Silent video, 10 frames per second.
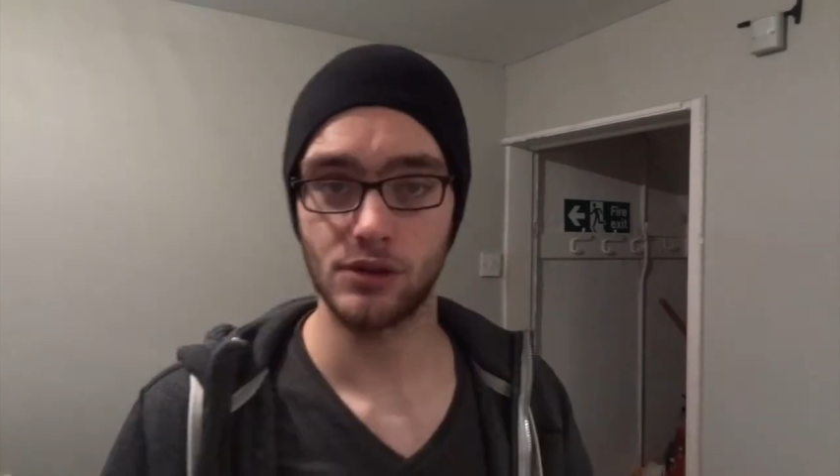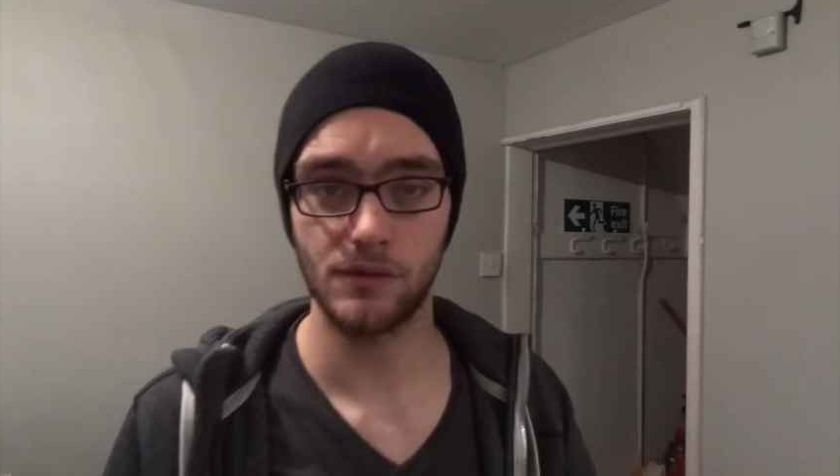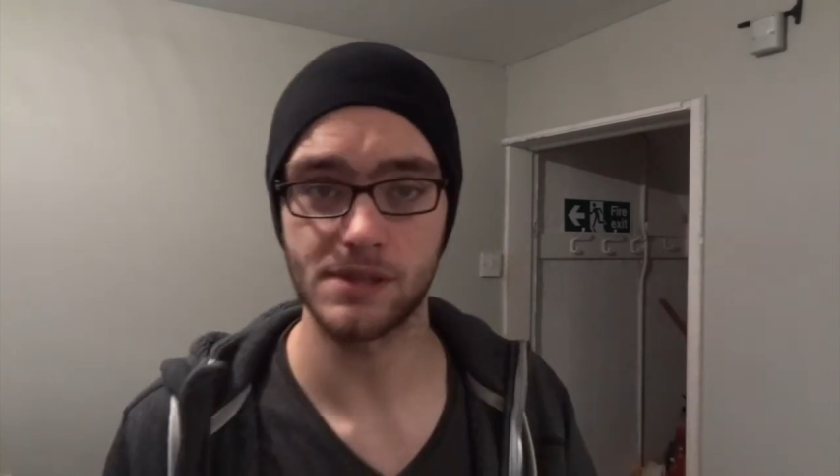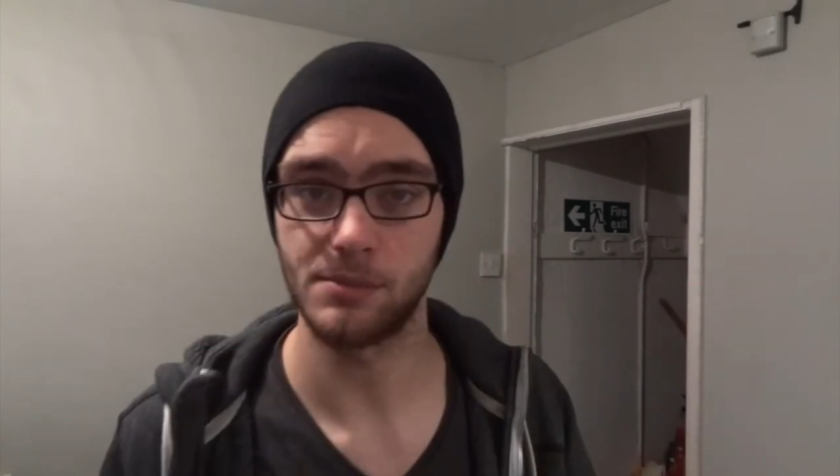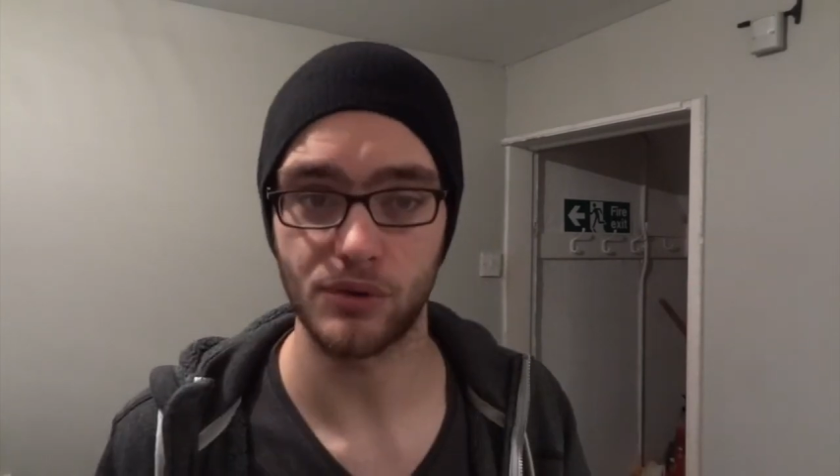It's
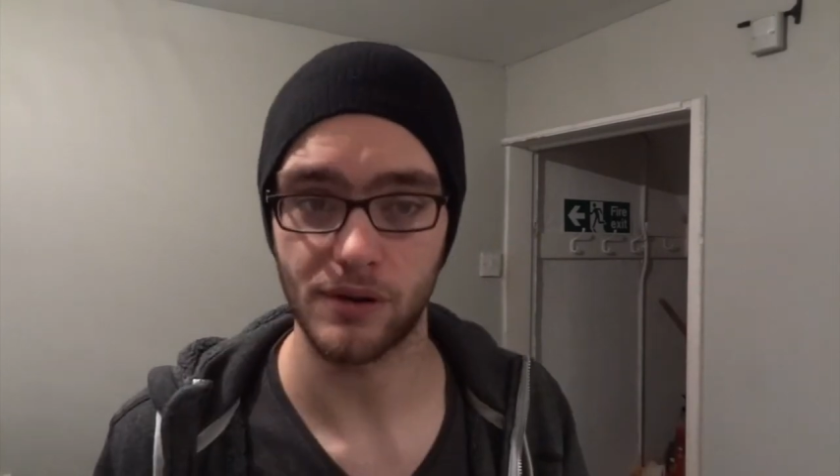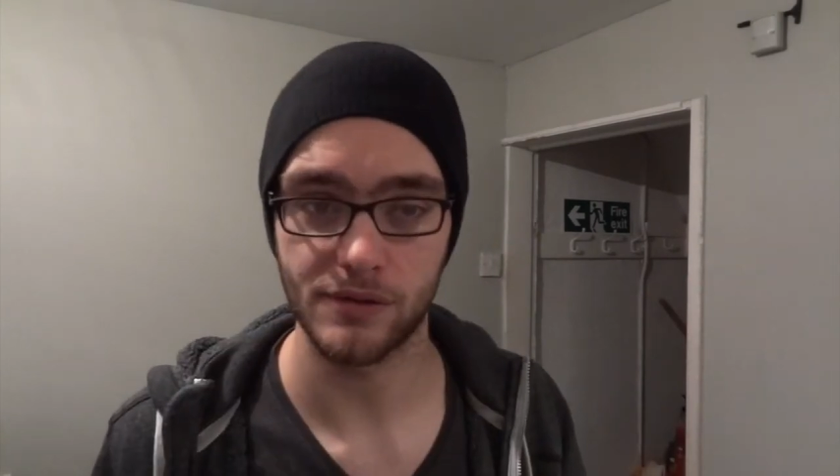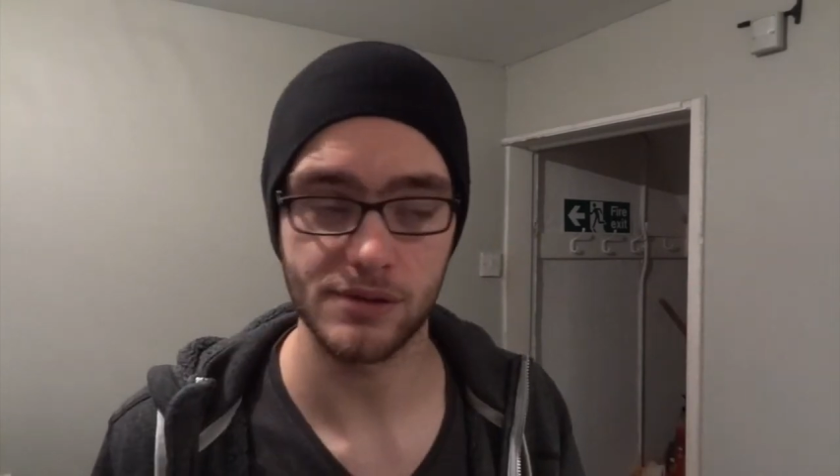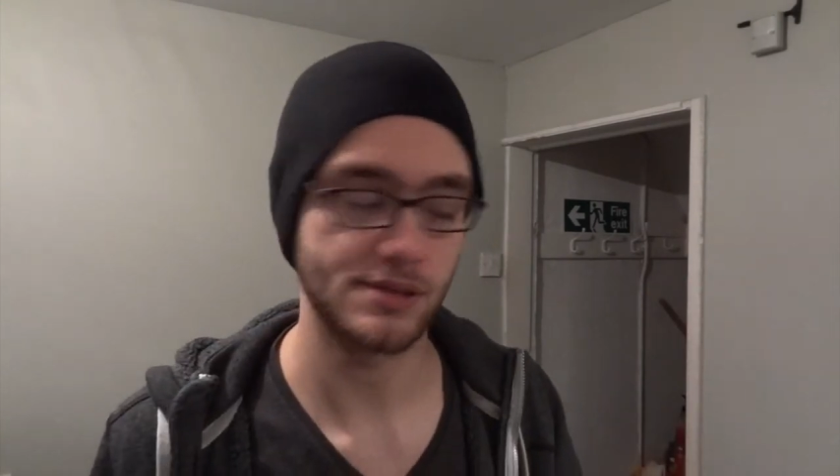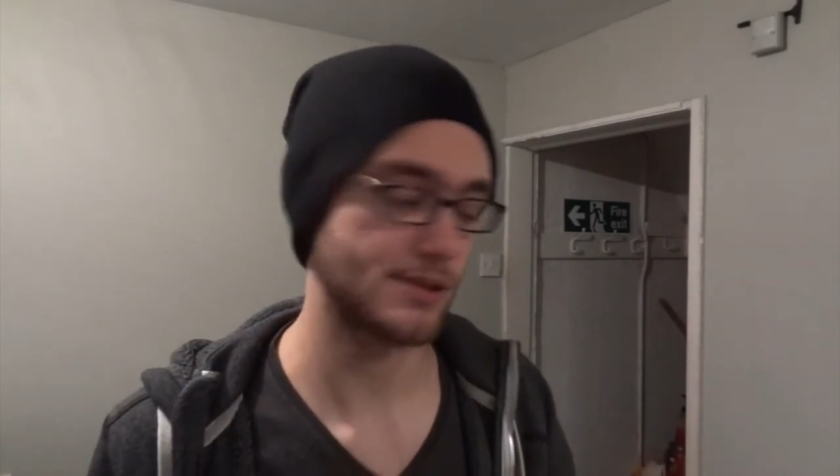obviously
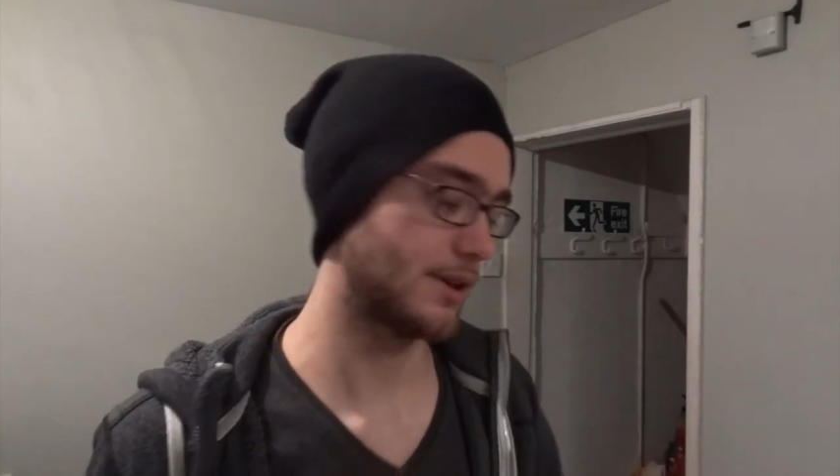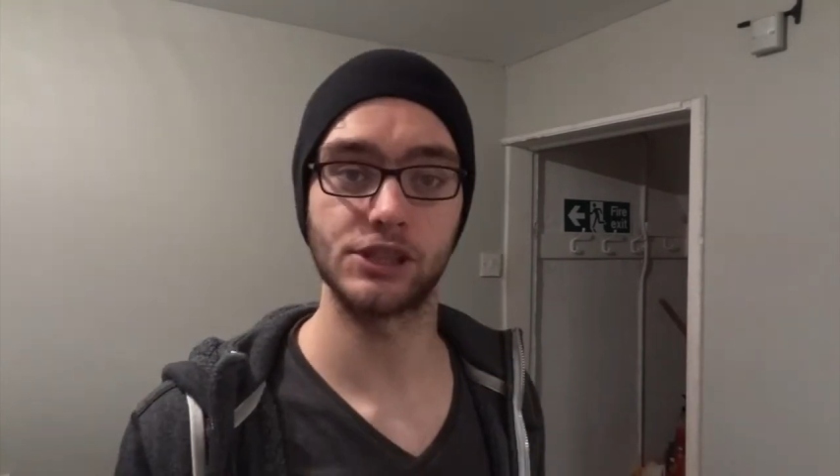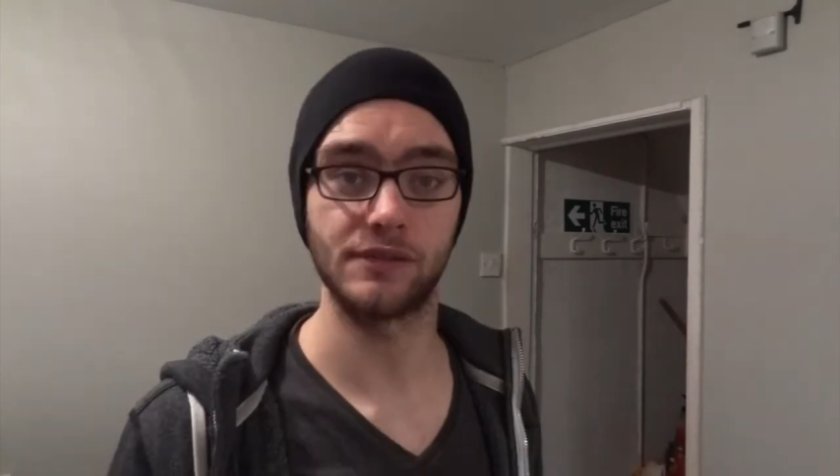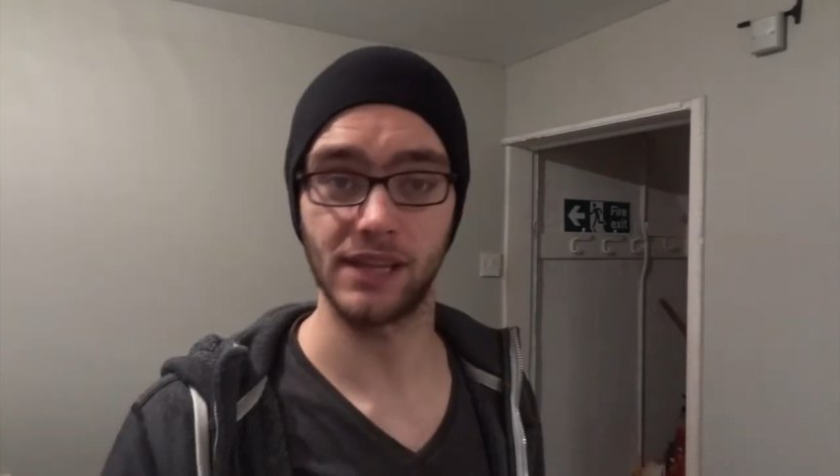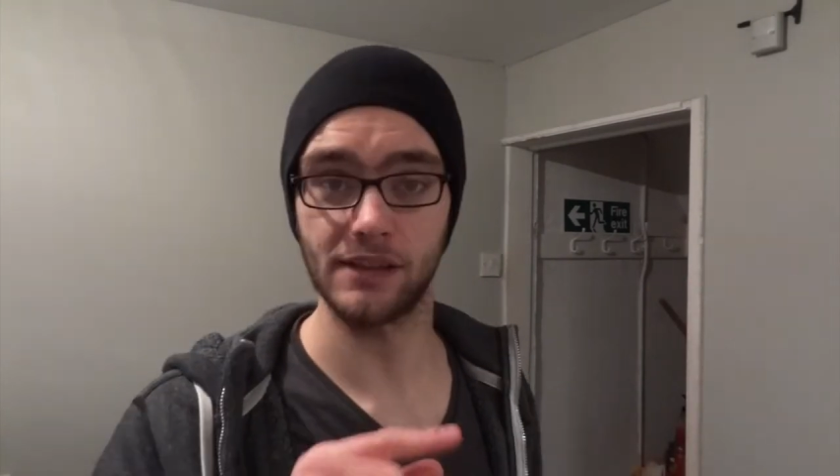preference.
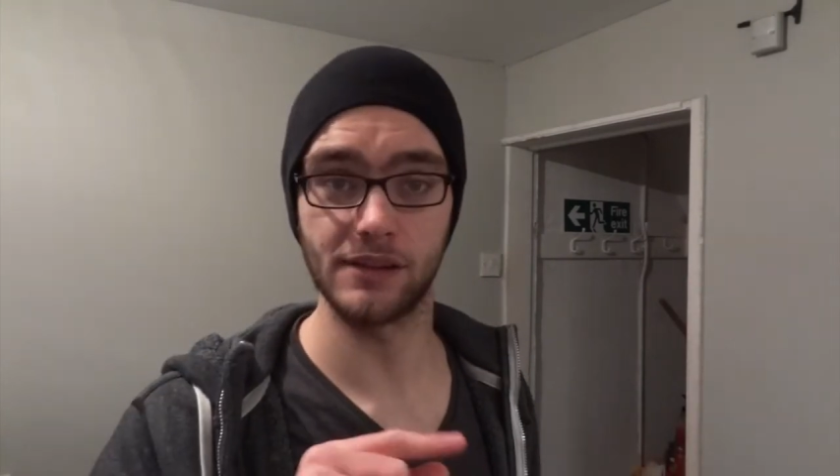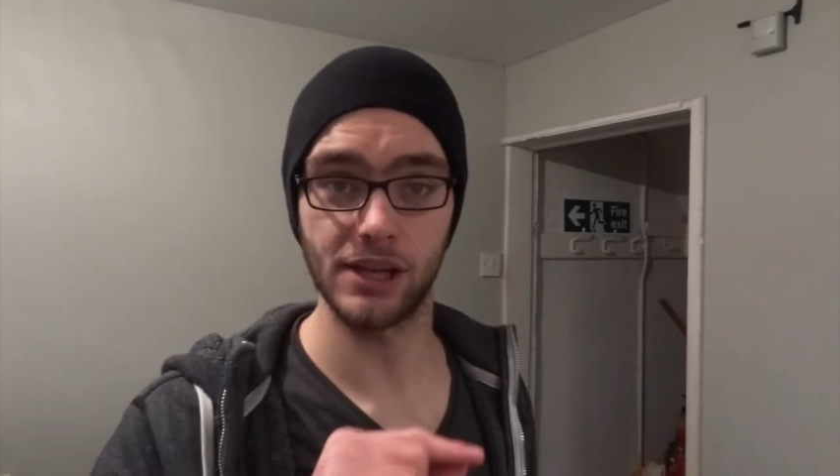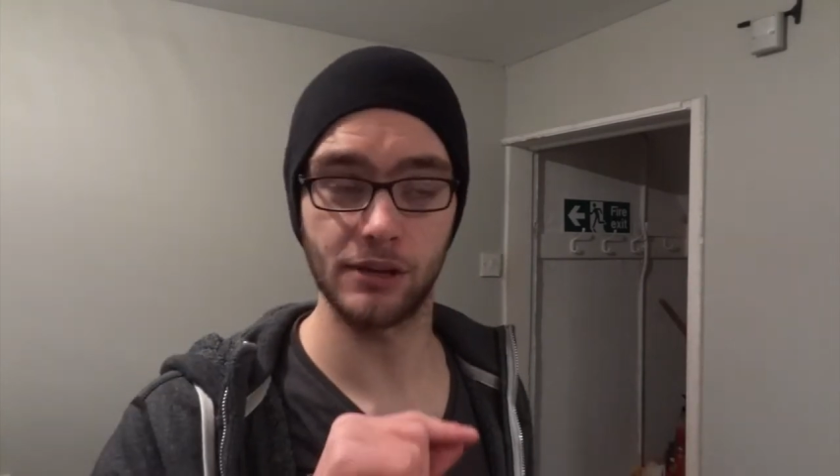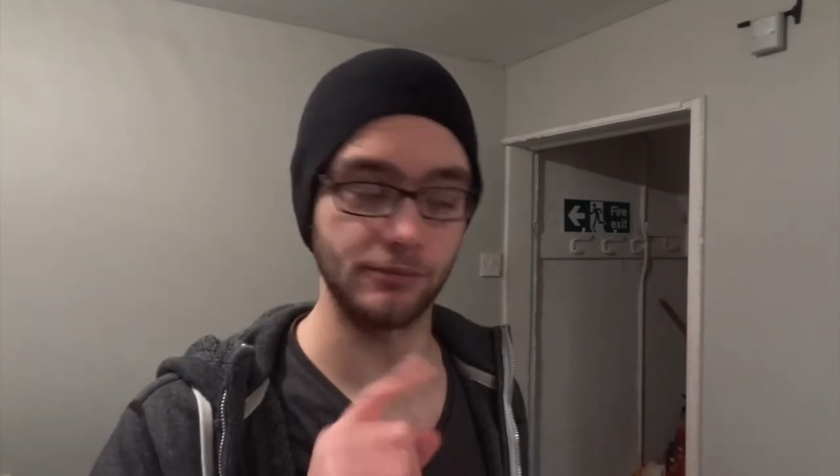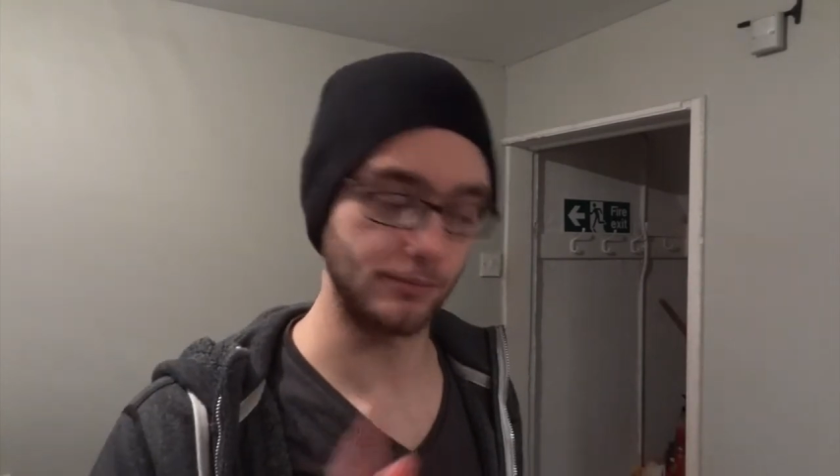if you like the
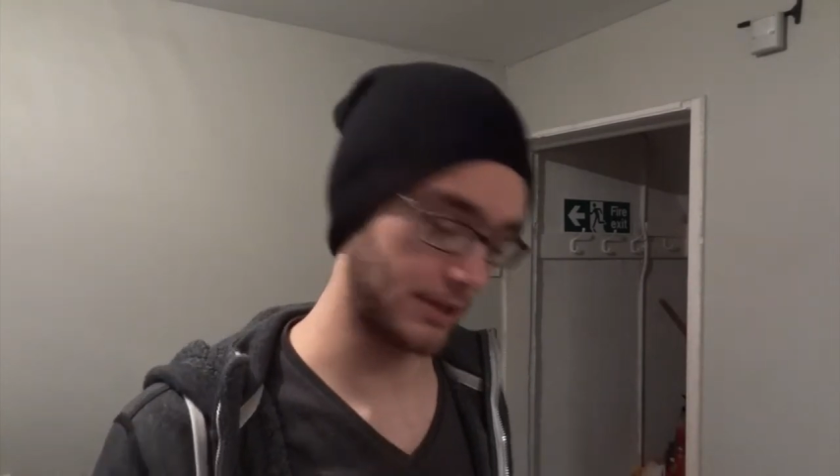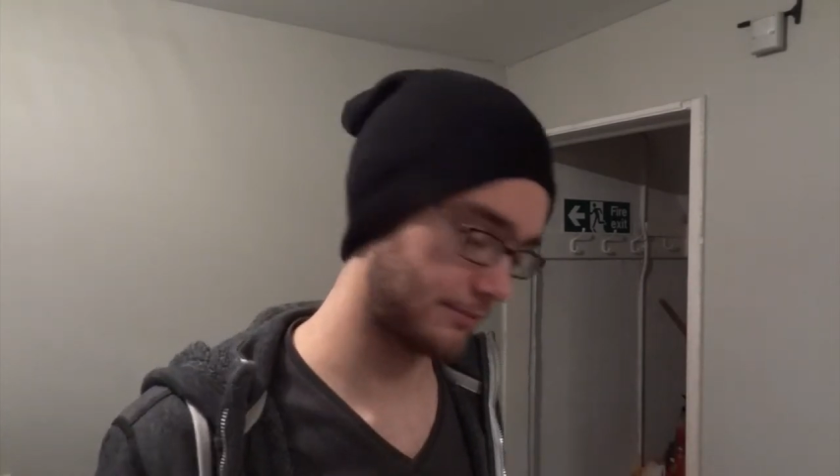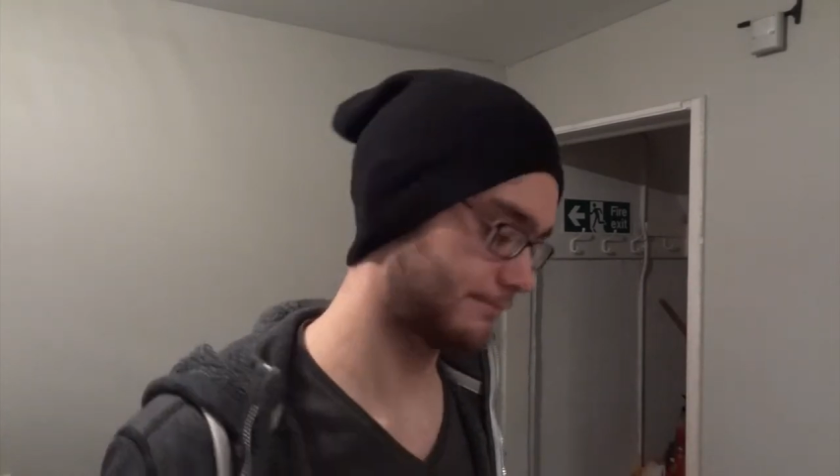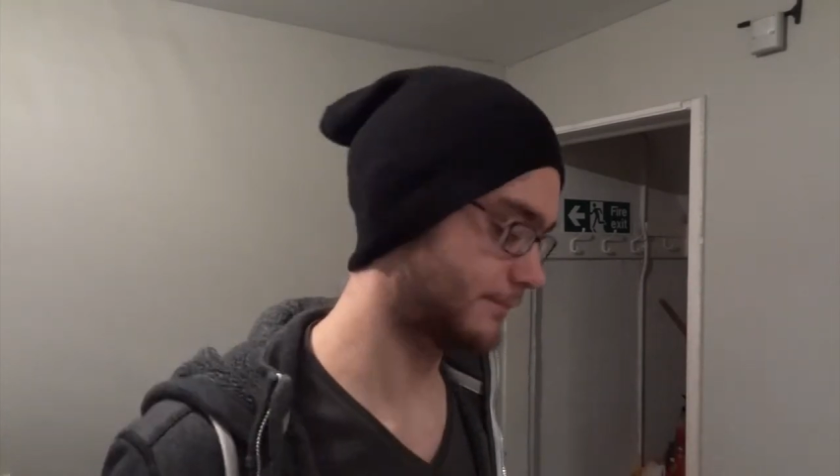video, yeah,